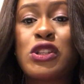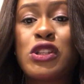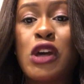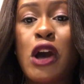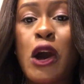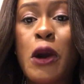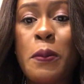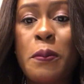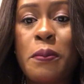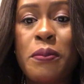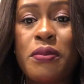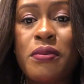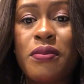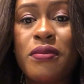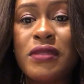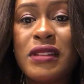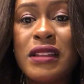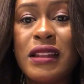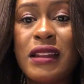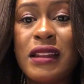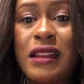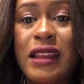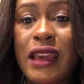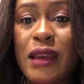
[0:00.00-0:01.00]
top
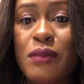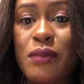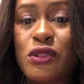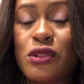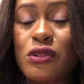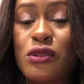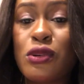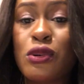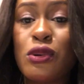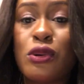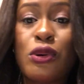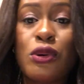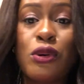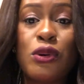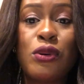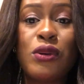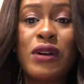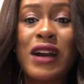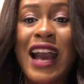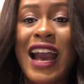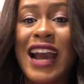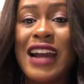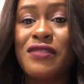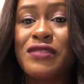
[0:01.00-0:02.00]
named
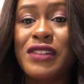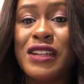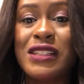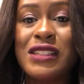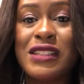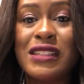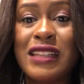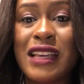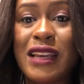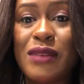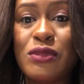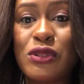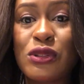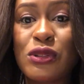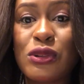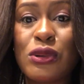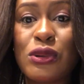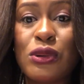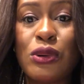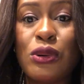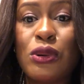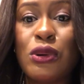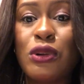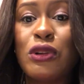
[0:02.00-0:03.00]
school, average named
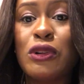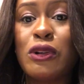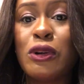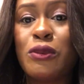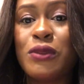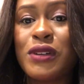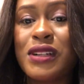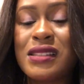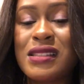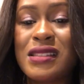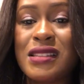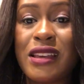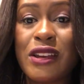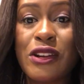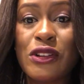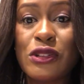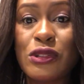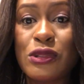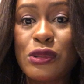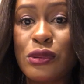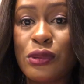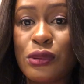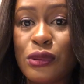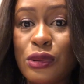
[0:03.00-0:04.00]
school, lower tier
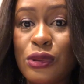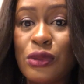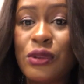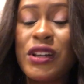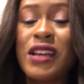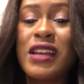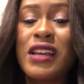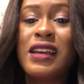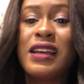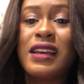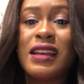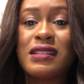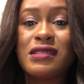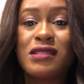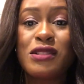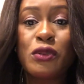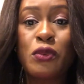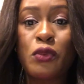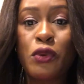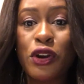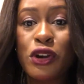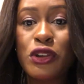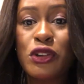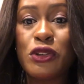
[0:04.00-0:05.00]
school. It's the
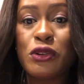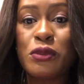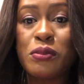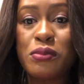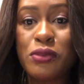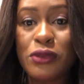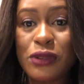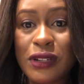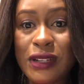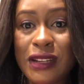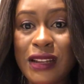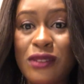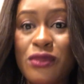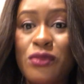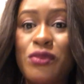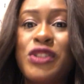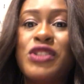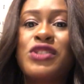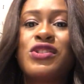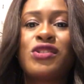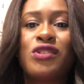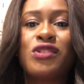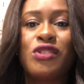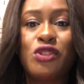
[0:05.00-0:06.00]
work you put in,
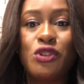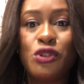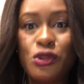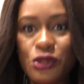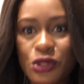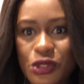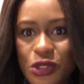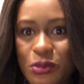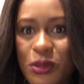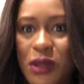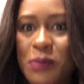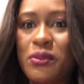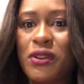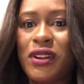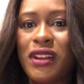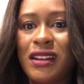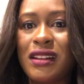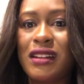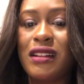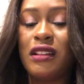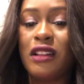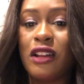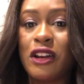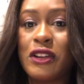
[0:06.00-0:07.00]
which you should be
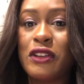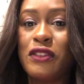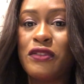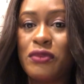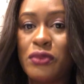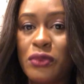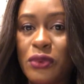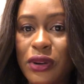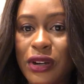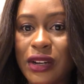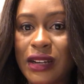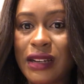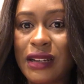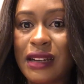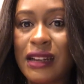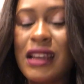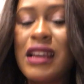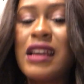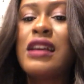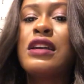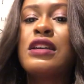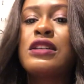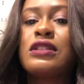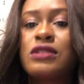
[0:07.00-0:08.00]
putting in a lot of work.
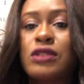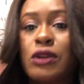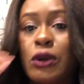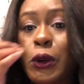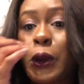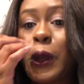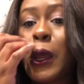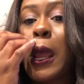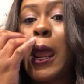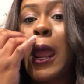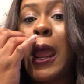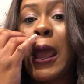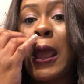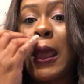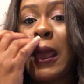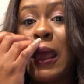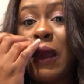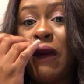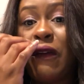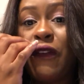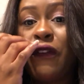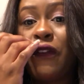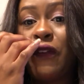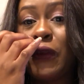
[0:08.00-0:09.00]
So
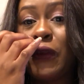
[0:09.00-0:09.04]
if